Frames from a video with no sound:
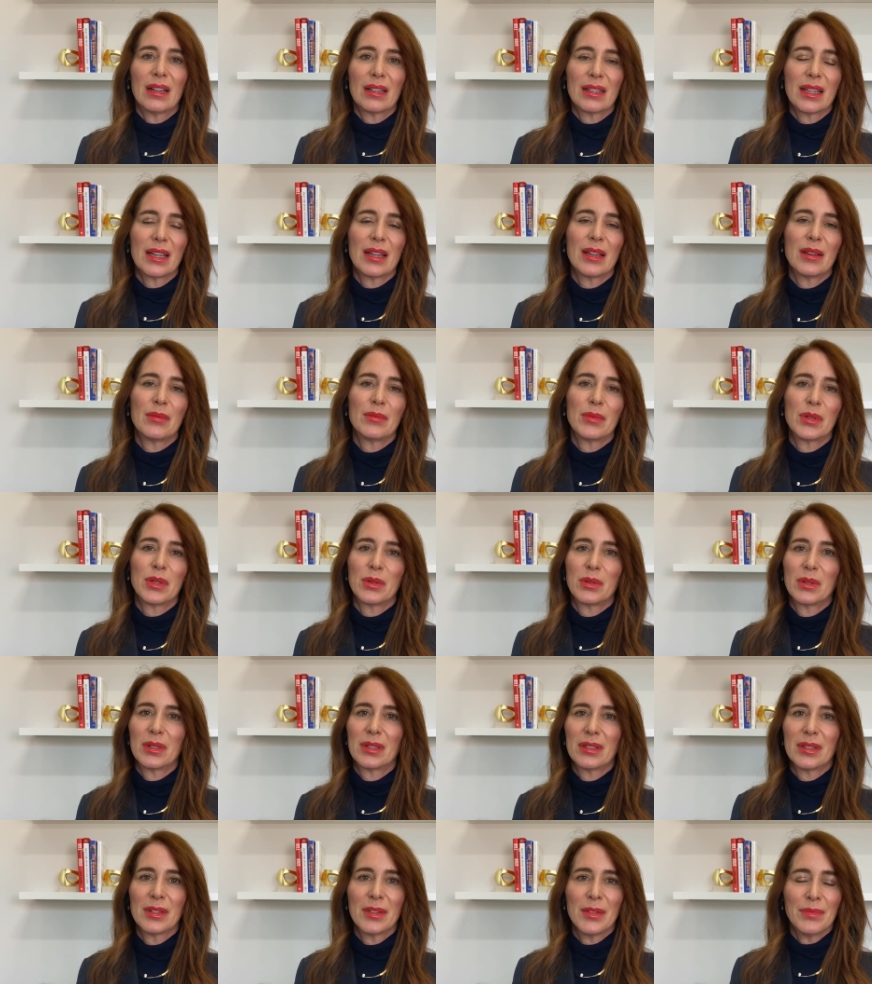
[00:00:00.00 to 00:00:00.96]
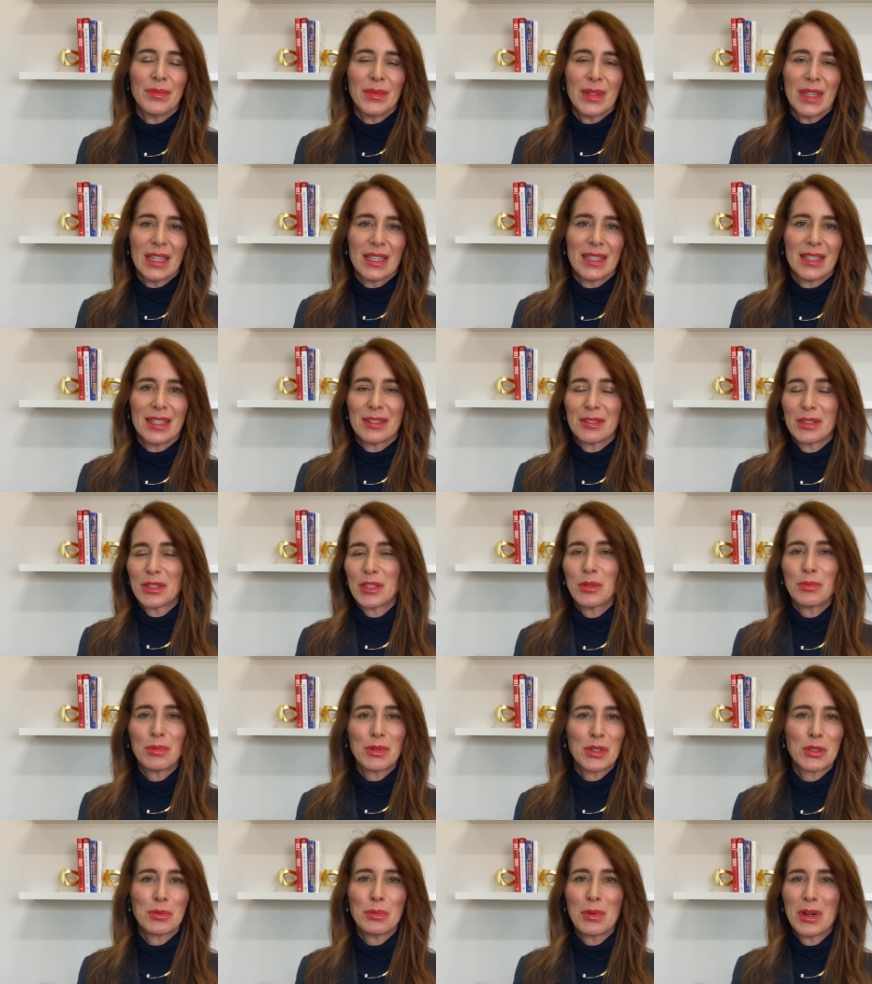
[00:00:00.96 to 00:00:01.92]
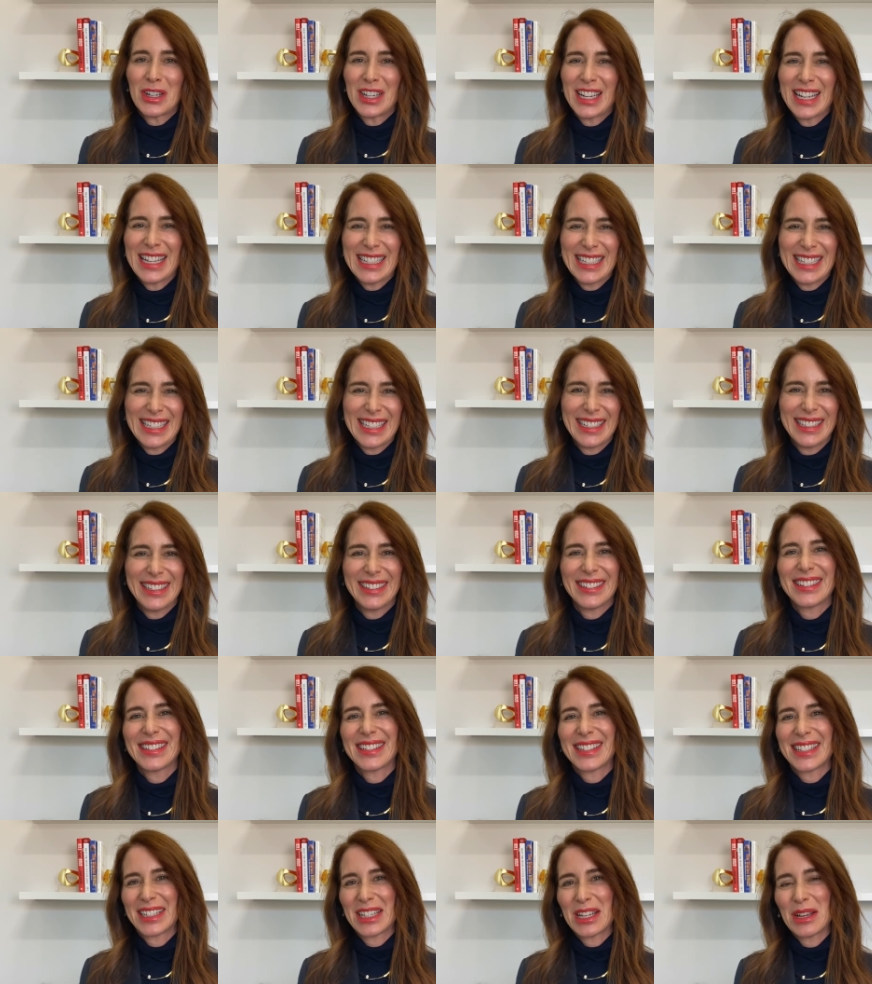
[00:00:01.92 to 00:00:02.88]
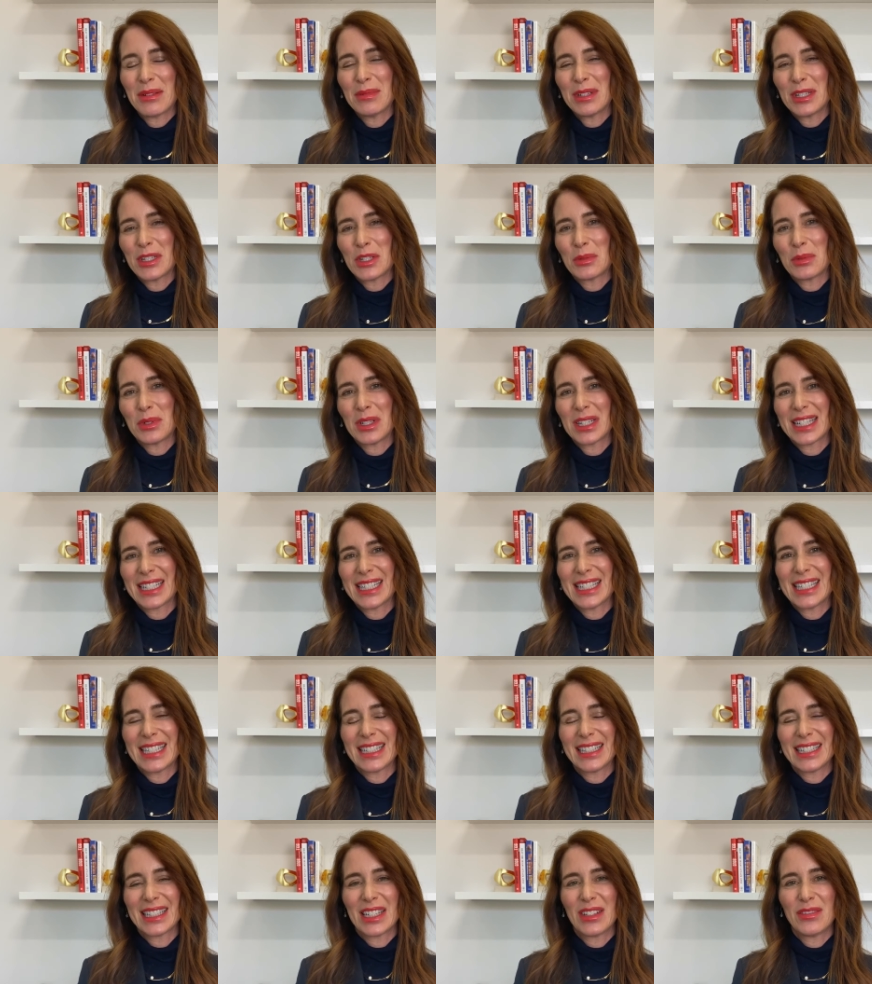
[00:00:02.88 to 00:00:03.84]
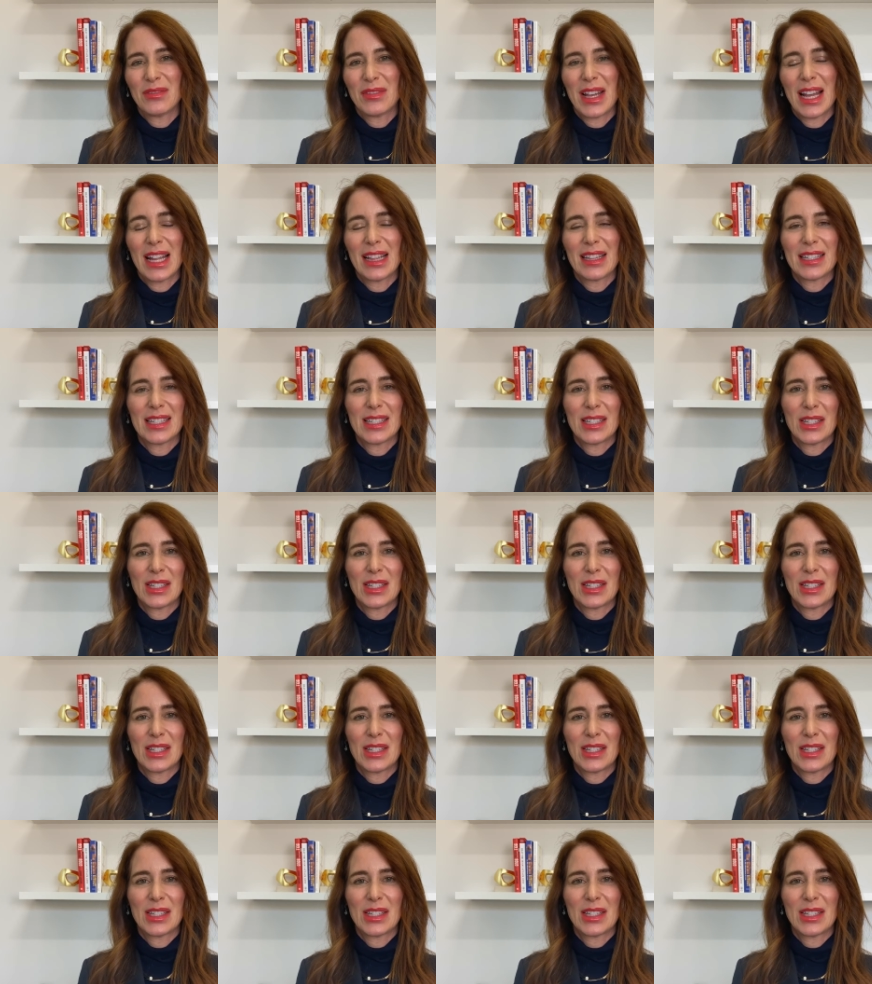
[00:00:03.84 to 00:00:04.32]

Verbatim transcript: come who are, you know, super smart engineers and coming to work in Silicon Valley.